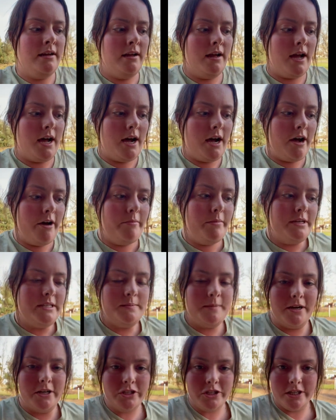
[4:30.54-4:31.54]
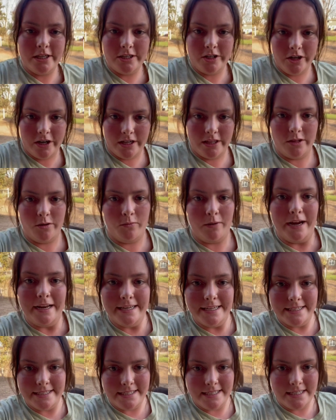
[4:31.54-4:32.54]
especially during the
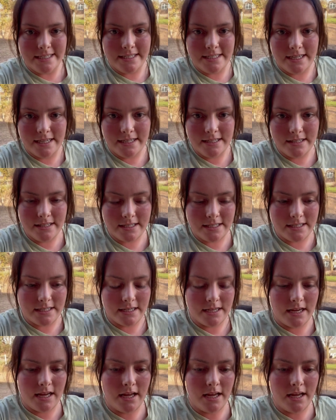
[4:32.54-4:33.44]
rainy seasons,